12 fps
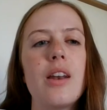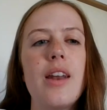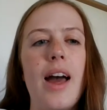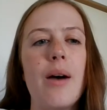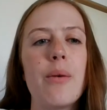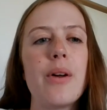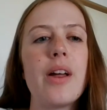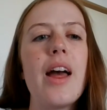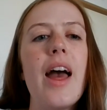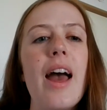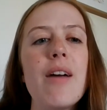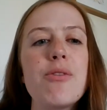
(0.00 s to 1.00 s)
Now,
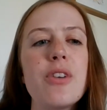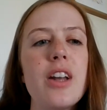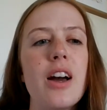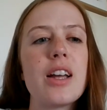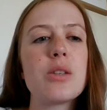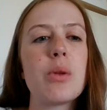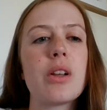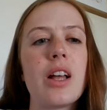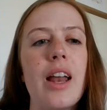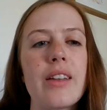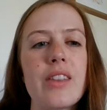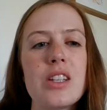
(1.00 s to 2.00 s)
every night we'll
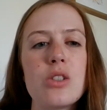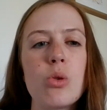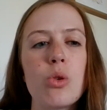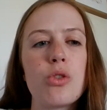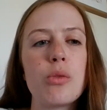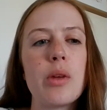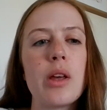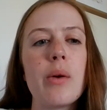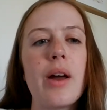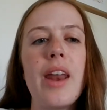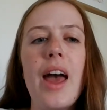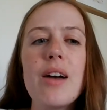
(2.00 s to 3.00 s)
collect these tools from you,
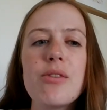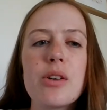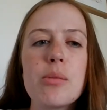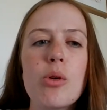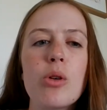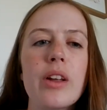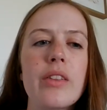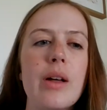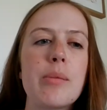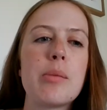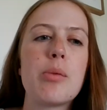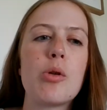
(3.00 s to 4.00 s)
and every morning
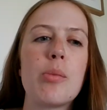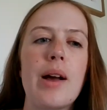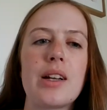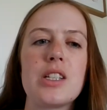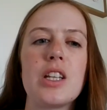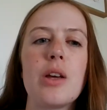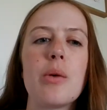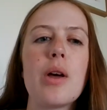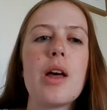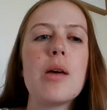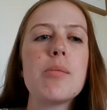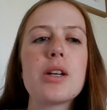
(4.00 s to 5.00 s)
they'll be brought back to you,
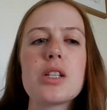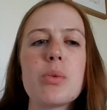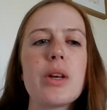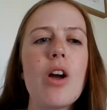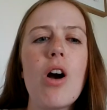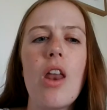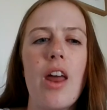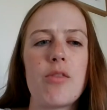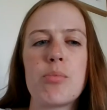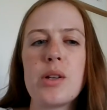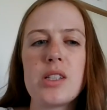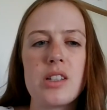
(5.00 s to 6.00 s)
because we can't
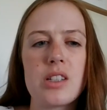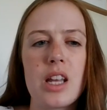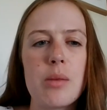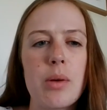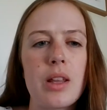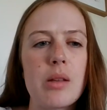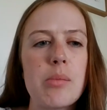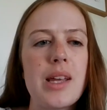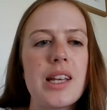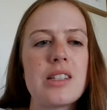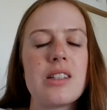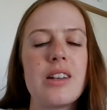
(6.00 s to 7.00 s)
have prisoners keeping the
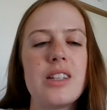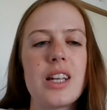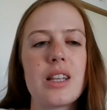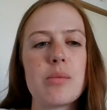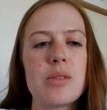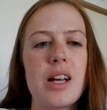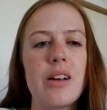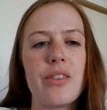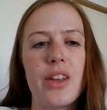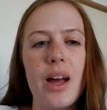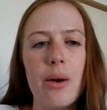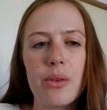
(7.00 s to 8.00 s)
means to dig
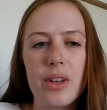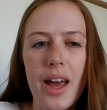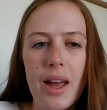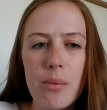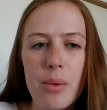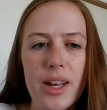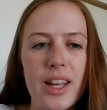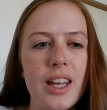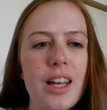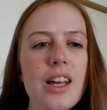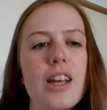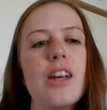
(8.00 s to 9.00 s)
themselves out, can
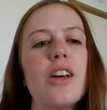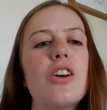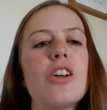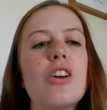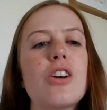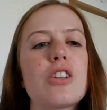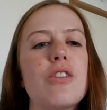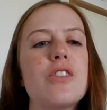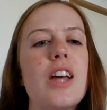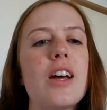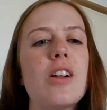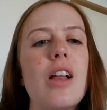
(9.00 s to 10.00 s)
we? Good luck,
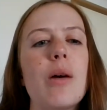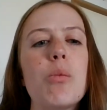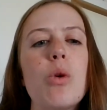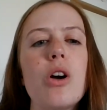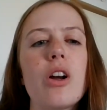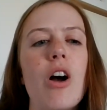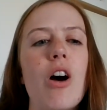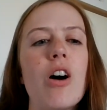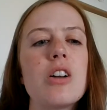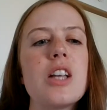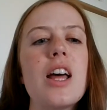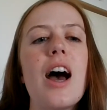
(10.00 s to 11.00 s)
Dovetail, and work
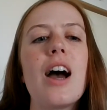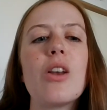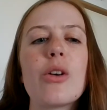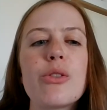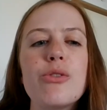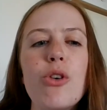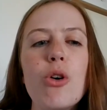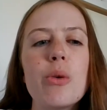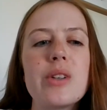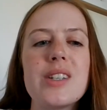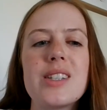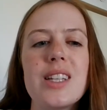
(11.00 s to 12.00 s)
hard. I look
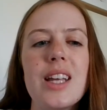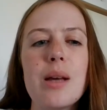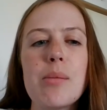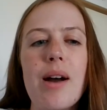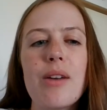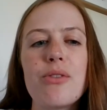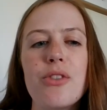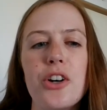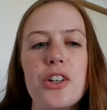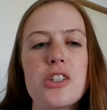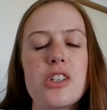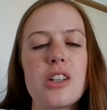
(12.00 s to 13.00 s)
forward to seeing my
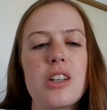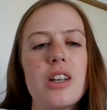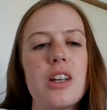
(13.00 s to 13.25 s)
foot."